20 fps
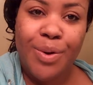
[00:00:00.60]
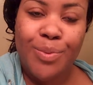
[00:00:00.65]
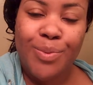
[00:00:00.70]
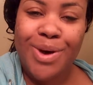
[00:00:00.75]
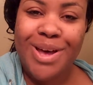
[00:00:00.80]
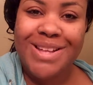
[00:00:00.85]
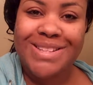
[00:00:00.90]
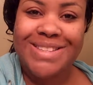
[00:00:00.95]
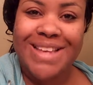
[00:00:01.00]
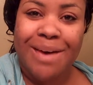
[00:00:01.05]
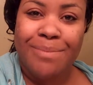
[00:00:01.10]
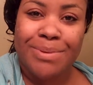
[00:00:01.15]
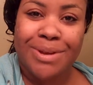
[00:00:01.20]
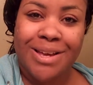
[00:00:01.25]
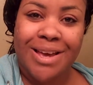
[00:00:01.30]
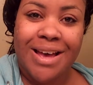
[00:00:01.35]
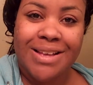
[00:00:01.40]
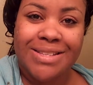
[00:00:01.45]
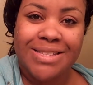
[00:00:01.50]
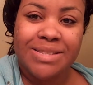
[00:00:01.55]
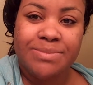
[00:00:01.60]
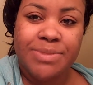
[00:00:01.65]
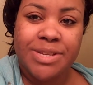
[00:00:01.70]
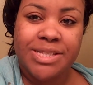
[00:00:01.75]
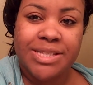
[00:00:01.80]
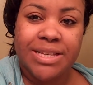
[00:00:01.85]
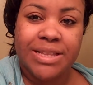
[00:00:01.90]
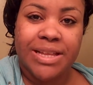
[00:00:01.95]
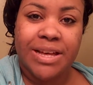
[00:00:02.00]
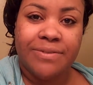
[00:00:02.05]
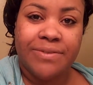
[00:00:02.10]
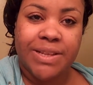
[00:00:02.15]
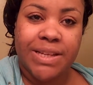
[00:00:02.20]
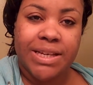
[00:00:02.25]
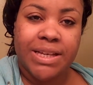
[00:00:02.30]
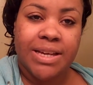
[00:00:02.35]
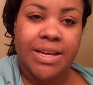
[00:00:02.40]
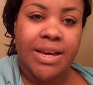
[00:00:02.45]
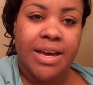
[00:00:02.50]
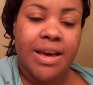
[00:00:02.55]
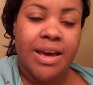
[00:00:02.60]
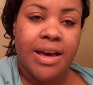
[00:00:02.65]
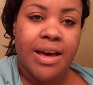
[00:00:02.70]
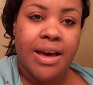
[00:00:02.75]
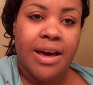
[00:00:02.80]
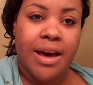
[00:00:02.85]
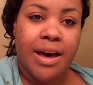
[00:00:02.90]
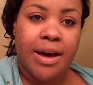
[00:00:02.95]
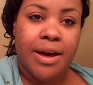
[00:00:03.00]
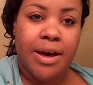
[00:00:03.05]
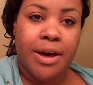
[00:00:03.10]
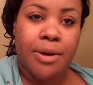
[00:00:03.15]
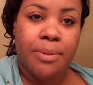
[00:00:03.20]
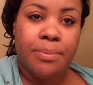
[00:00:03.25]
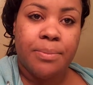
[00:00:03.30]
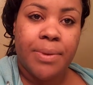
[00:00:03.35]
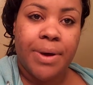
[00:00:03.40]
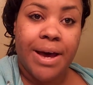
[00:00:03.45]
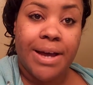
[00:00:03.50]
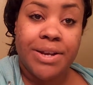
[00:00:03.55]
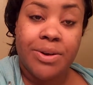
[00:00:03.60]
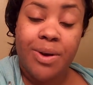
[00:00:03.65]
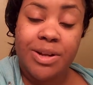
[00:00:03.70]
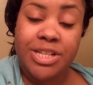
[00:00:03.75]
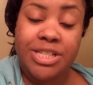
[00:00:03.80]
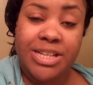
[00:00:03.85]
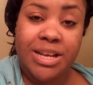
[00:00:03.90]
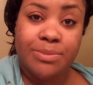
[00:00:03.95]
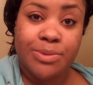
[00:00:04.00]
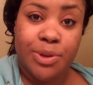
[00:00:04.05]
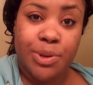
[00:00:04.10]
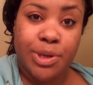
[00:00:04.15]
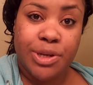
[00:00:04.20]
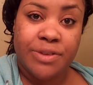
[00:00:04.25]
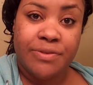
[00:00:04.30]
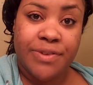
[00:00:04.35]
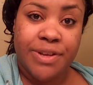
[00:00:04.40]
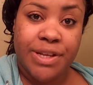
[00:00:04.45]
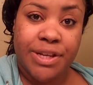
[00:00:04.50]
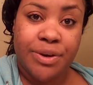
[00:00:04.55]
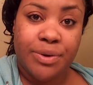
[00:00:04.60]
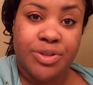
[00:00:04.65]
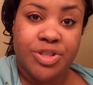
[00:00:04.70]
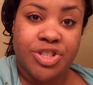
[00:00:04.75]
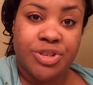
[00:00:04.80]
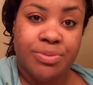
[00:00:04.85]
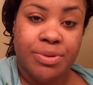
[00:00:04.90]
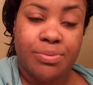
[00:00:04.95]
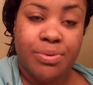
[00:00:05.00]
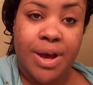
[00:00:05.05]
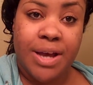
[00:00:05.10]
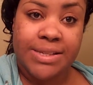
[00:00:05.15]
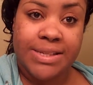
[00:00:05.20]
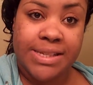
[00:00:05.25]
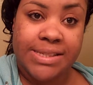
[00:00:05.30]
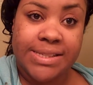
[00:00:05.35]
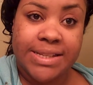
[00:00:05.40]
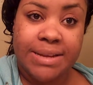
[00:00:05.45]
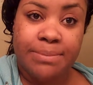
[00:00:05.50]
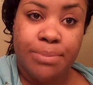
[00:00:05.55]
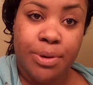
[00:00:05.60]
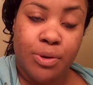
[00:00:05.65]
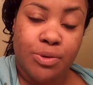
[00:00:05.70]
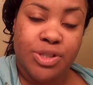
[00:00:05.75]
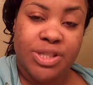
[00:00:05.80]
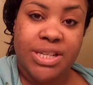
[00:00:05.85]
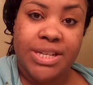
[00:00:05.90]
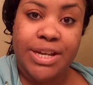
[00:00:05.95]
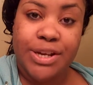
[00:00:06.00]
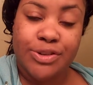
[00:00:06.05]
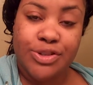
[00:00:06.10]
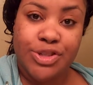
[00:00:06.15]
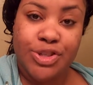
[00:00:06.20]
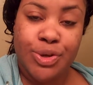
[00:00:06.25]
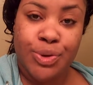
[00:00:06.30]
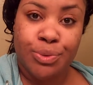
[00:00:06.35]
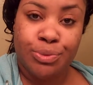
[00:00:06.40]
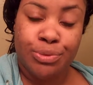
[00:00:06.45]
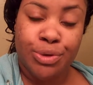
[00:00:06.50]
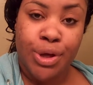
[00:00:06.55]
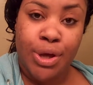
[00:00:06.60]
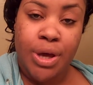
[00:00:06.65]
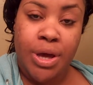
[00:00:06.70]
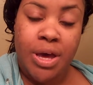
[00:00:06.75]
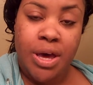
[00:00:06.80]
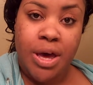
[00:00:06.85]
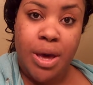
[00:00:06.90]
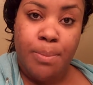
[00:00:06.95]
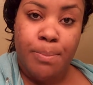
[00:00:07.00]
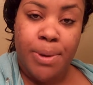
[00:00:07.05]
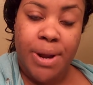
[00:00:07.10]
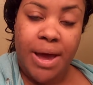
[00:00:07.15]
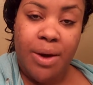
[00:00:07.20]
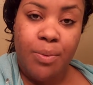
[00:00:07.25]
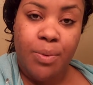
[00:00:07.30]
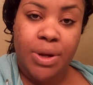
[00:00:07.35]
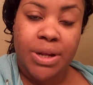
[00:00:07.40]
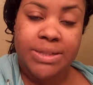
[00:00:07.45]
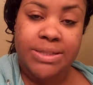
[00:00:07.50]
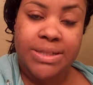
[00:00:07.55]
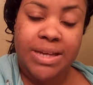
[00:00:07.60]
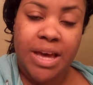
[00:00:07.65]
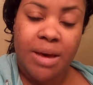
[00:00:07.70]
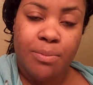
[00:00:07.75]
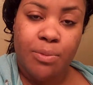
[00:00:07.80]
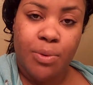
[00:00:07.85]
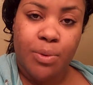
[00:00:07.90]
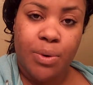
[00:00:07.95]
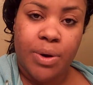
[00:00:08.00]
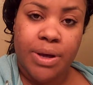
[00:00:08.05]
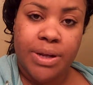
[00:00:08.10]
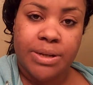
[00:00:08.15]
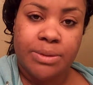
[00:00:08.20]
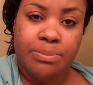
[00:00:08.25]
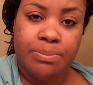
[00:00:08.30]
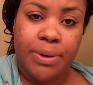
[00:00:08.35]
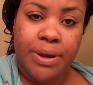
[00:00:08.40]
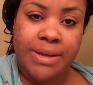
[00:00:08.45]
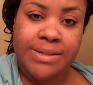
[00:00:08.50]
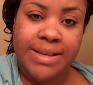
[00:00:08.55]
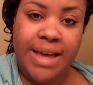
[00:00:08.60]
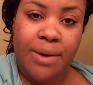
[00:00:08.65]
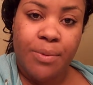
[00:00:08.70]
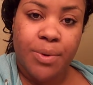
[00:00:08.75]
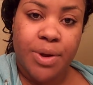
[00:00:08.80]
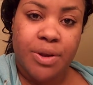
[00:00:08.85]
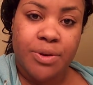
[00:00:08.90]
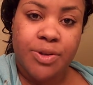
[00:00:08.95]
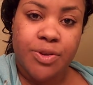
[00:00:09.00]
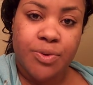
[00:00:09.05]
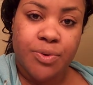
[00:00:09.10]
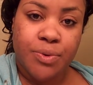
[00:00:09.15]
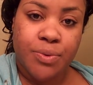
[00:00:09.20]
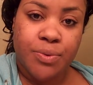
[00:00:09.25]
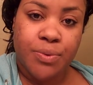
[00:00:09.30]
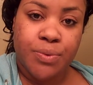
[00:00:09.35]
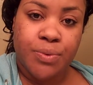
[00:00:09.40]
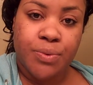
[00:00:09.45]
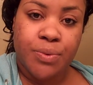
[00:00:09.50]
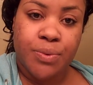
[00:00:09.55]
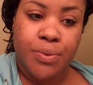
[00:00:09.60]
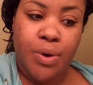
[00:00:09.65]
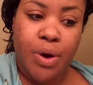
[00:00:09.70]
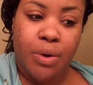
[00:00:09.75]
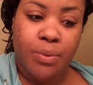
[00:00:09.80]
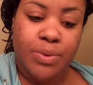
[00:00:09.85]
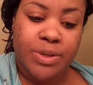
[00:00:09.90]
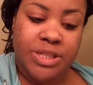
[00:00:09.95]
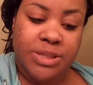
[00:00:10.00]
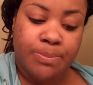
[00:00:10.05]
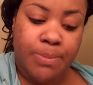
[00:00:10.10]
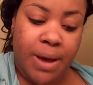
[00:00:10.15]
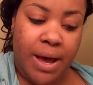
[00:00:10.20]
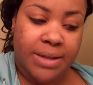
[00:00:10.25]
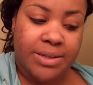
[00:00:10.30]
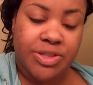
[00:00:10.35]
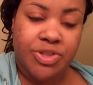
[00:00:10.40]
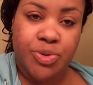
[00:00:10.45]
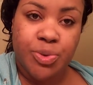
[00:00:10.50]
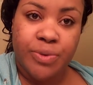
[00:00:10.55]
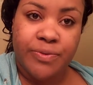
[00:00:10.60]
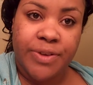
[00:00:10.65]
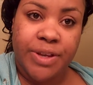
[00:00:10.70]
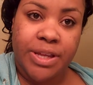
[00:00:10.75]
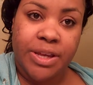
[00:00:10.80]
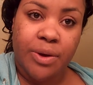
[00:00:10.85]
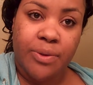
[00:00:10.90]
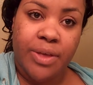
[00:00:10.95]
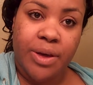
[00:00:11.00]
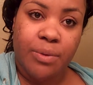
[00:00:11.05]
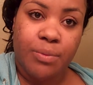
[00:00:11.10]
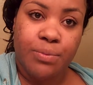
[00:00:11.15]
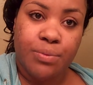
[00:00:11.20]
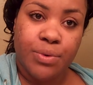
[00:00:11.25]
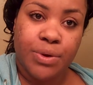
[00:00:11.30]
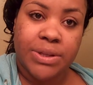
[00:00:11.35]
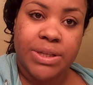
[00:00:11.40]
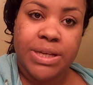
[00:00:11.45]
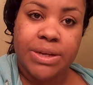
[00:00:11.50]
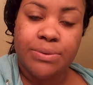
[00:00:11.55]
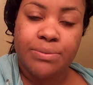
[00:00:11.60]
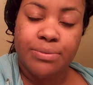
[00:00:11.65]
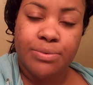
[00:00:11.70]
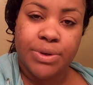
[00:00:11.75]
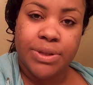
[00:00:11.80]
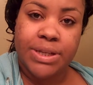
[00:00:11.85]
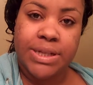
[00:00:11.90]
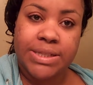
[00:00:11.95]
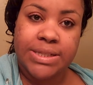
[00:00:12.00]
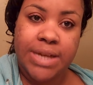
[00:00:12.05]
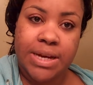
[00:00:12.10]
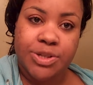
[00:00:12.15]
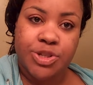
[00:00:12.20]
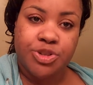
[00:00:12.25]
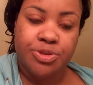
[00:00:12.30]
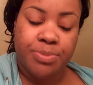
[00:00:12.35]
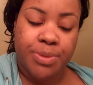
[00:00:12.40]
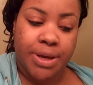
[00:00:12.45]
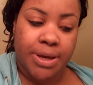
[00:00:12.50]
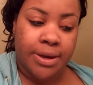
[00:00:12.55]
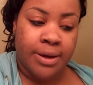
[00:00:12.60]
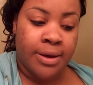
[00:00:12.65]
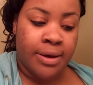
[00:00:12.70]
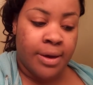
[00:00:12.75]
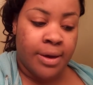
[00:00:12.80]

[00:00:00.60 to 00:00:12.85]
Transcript: What's happening, guys? It's Misty Lovely. Um, I know I just uploaded a video. It should be processing and posting here soon. But I wanted to come on because I want to do a response to a video that really, really touched me.